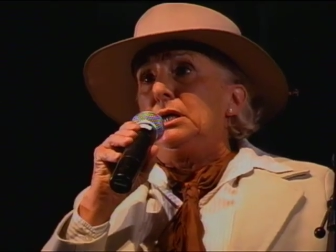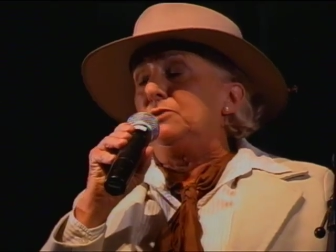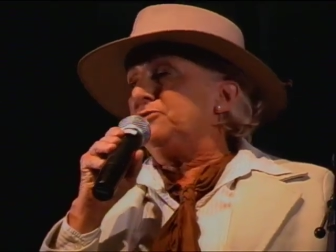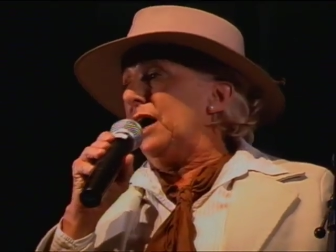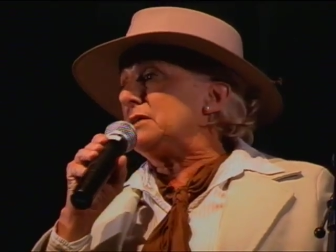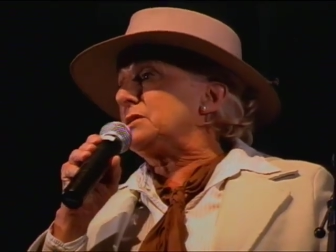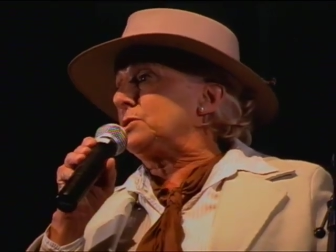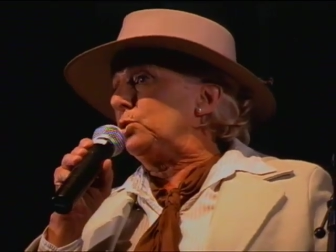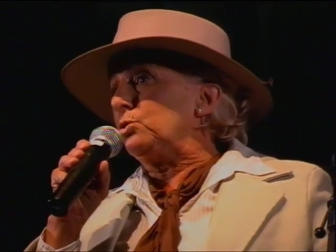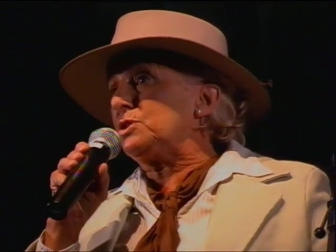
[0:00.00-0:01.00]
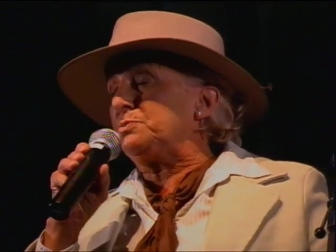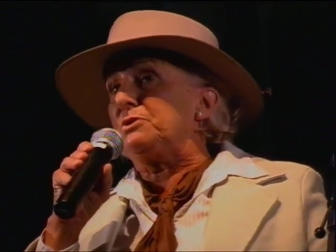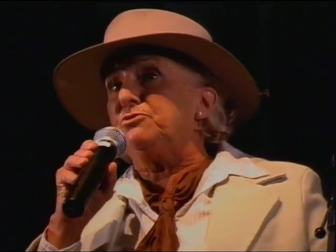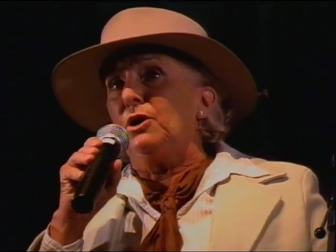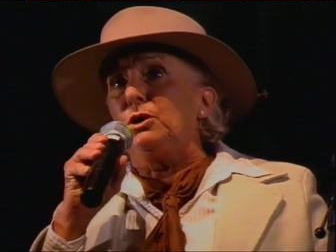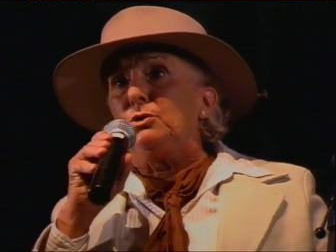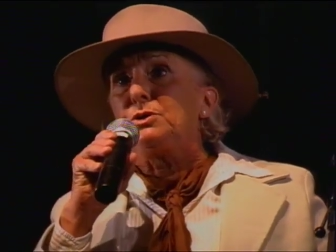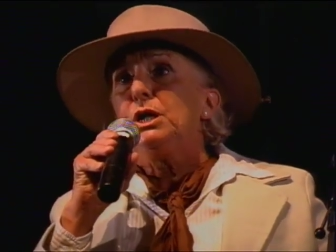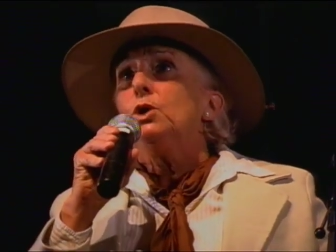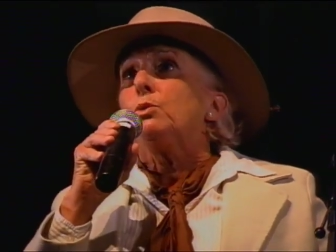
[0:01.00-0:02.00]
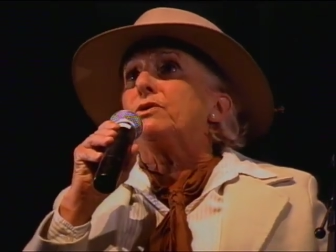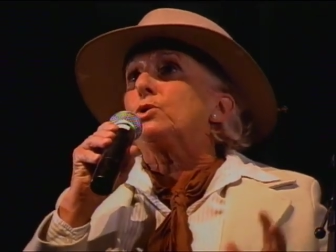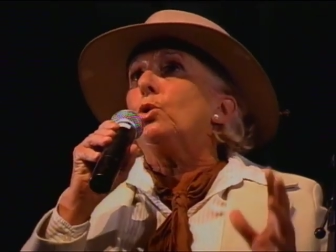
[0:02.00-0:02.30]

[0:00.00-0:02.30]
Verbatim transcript: And fast the horsemen followed, where the